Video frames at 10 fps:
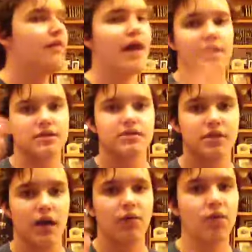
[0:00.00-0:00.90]
That is
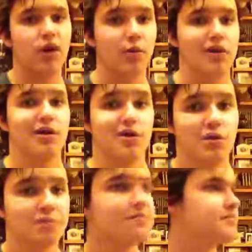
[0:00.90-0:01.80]
not what I want to do.
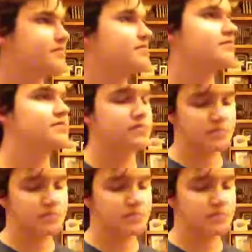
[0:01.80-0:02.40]
Hmm.